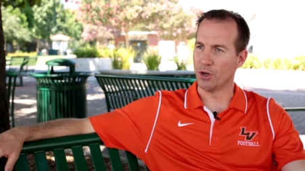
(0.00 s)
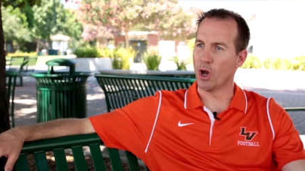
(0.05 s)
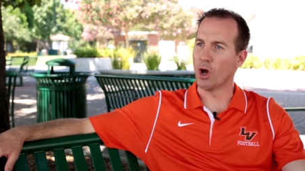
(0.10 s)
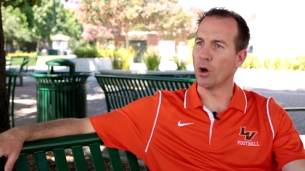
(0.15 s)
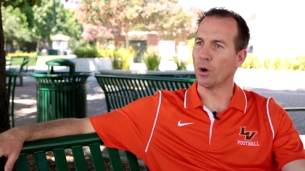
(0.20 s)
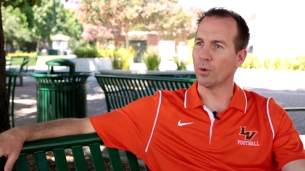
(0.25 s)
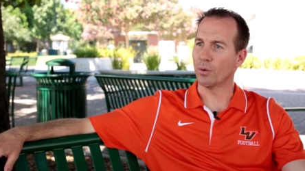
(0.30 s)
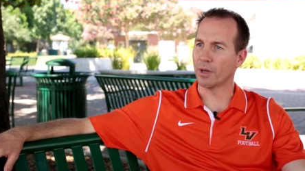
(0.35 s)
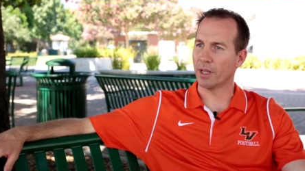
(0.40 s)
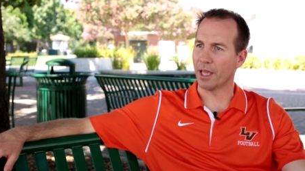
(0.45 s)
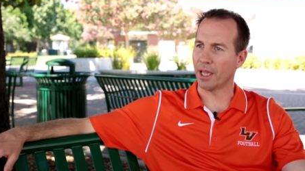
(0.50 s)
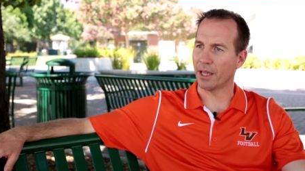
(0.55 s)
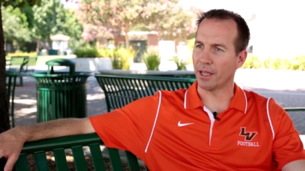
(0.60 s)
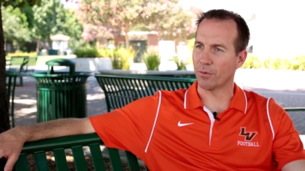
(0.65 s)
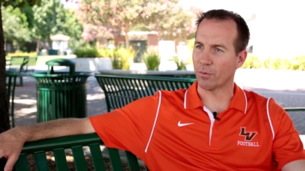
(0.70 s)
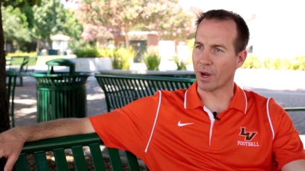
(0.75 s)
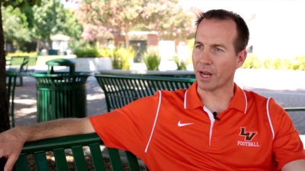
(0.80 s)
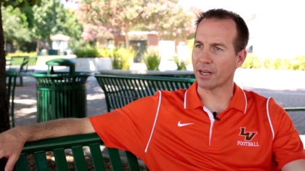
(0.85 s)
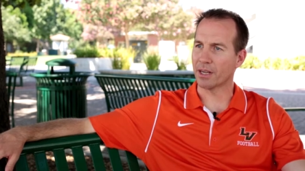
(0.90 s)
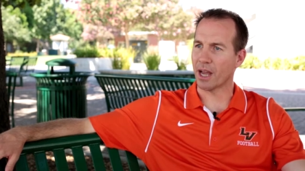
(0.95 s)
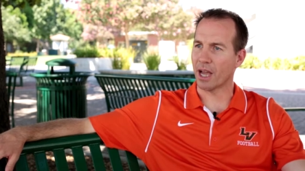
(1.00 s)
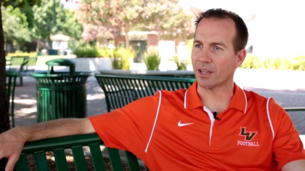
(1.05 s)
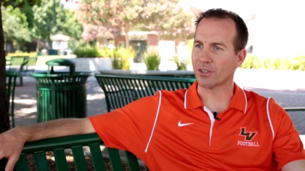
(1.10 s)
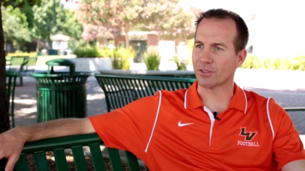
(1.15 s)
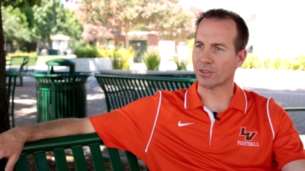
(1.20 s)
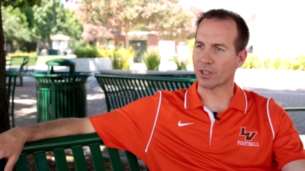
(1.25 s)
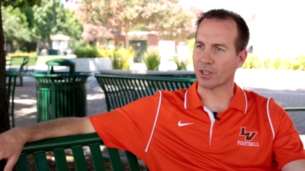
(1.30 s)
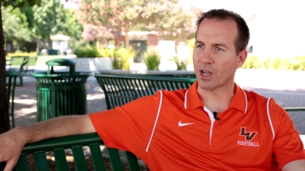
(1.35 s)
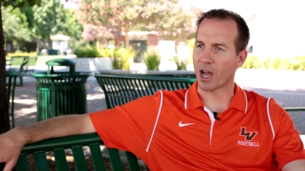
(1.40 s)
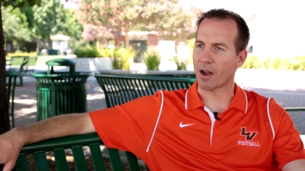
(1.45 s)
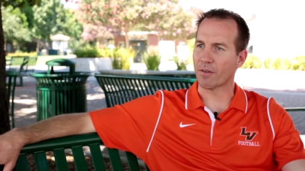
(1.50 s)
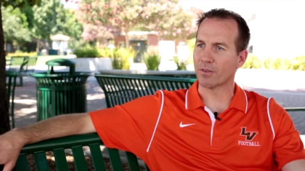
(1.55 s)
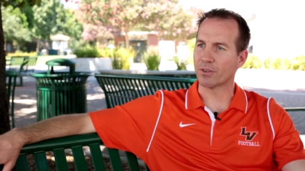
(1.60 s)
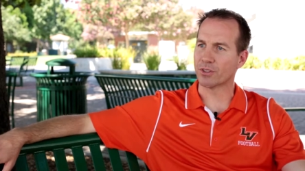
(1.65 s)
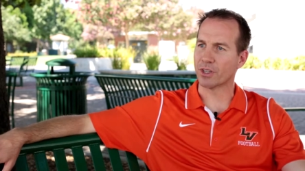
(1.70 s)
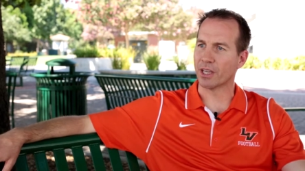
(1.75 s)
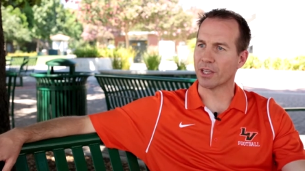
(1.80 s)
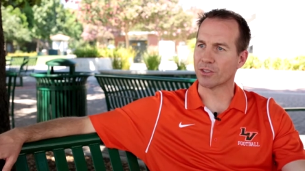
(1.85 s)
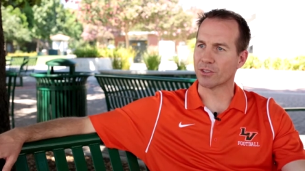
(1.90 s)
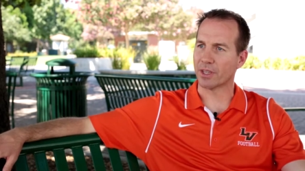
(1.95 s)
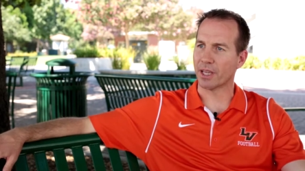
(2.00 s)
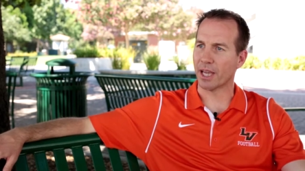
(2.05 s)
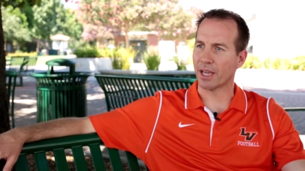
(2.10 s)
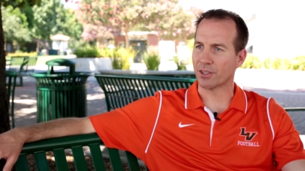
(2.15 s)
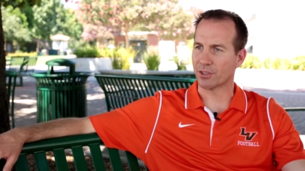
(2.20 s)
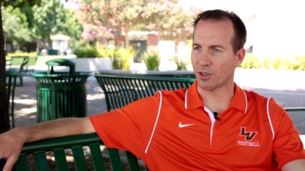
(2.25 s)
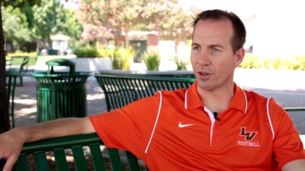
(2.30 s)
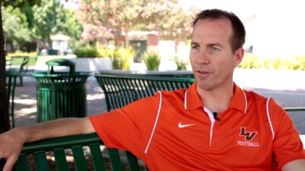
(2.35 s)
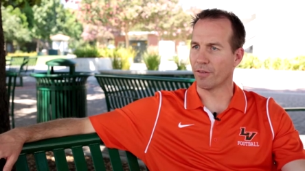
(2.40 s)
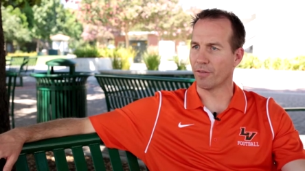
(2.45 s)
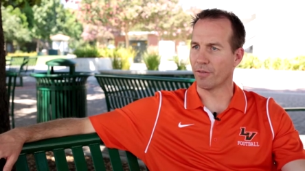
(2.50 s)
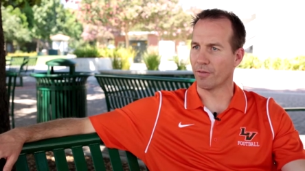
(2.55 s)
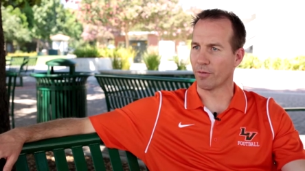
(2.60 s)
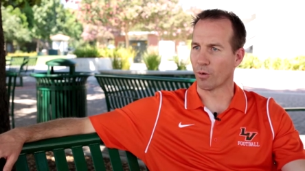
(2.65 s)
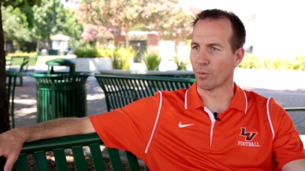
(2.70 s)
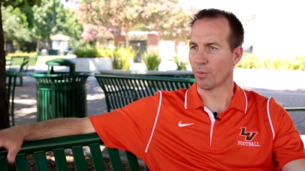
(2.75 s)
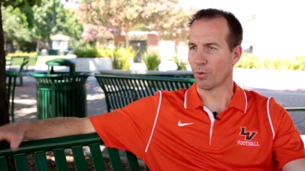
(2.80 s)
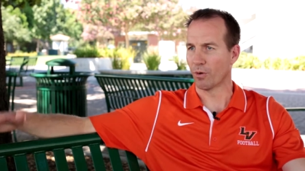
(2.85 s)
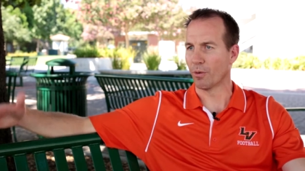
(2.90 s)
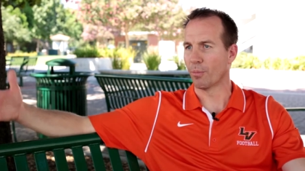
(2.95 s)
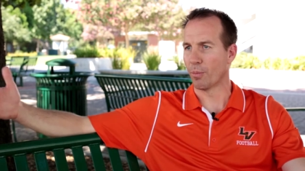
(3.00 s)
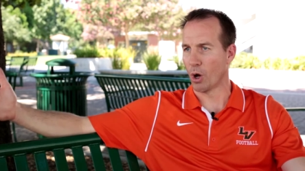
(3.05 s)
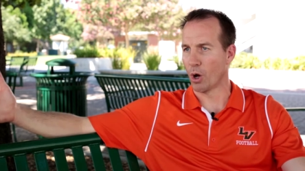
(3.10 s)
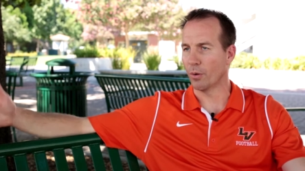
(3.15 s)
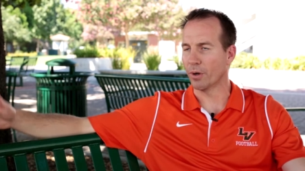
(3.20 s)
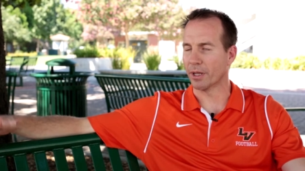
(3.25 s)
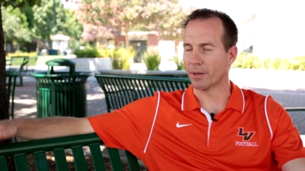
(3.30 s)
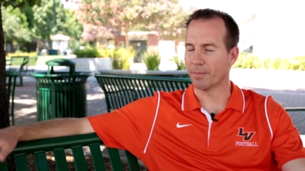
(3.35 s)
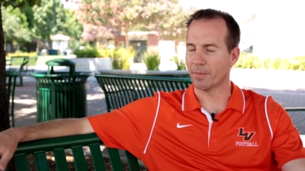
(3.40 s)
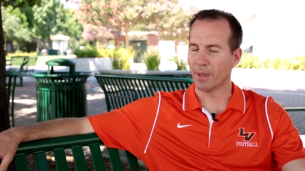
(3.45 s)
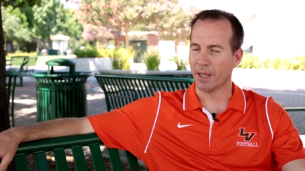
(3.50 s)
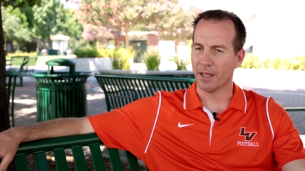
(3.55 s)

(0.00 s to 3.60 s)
known and recognized in the conference as as a formidable opponent